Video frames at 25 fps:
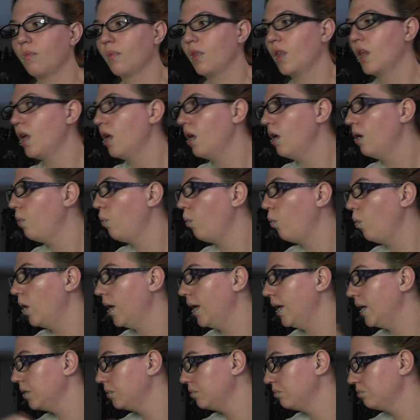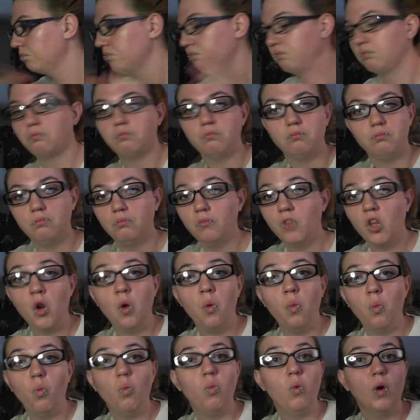
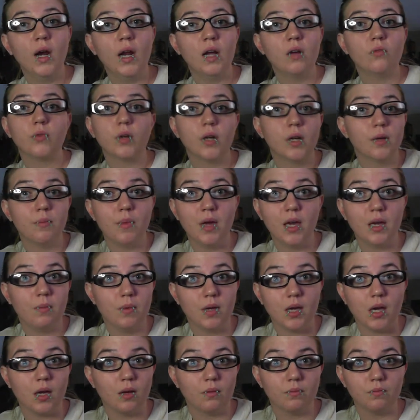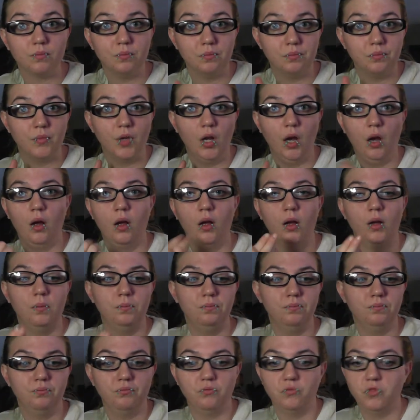whatever it may be.
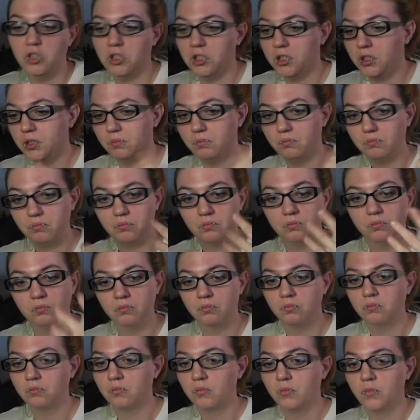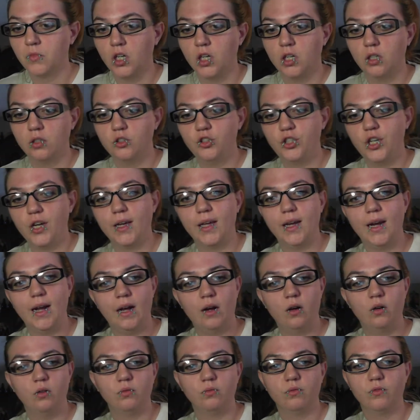Just check it
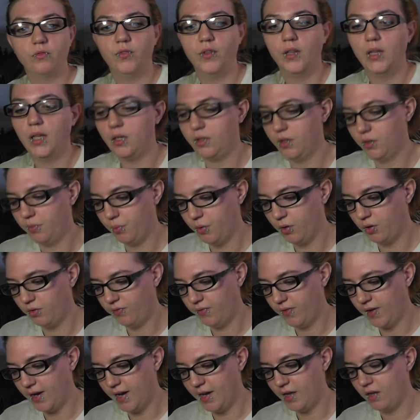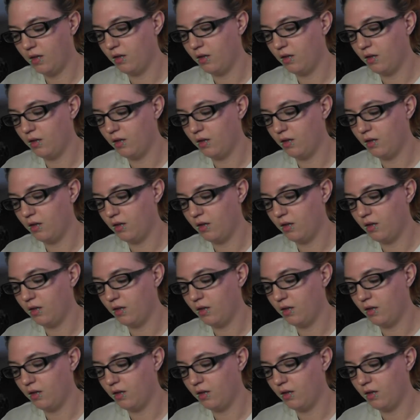out, fill out your profile.